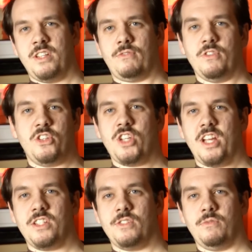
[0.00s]
different
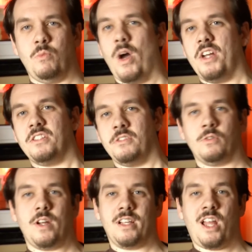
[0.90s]
shades of white and
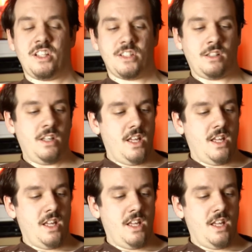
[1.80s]
grey lighting.